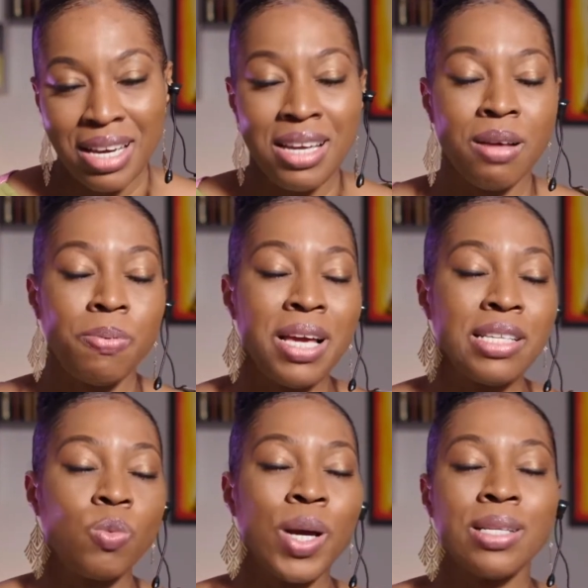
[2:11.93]
In a
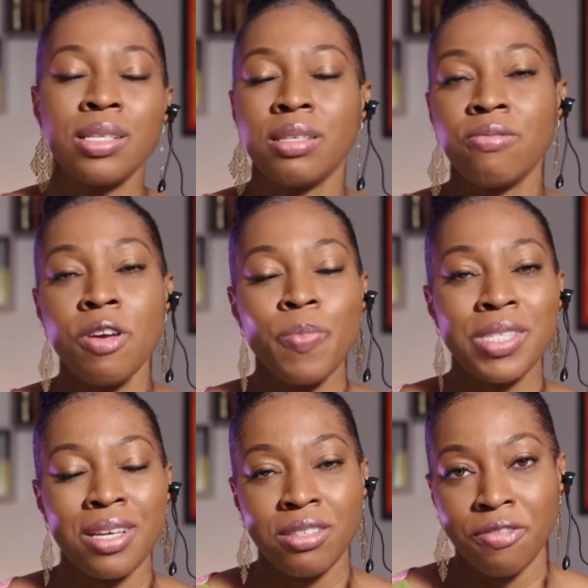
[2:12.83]
place where
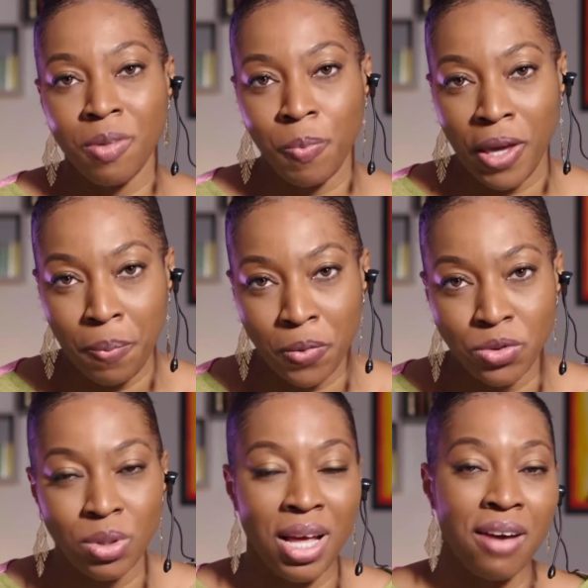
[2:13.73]
33% of the people
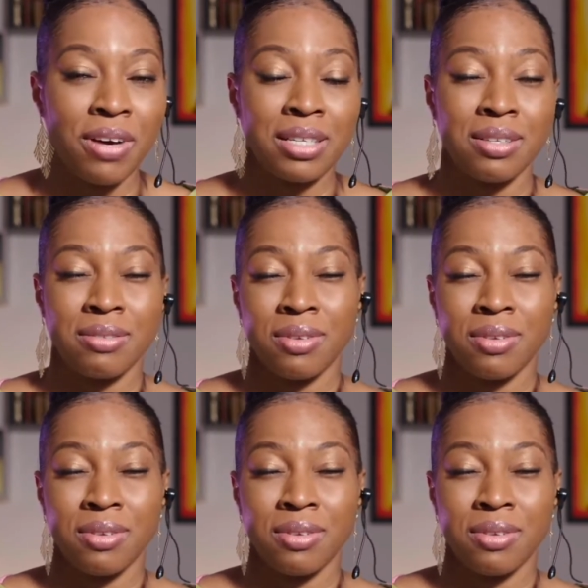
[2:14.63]
don't have access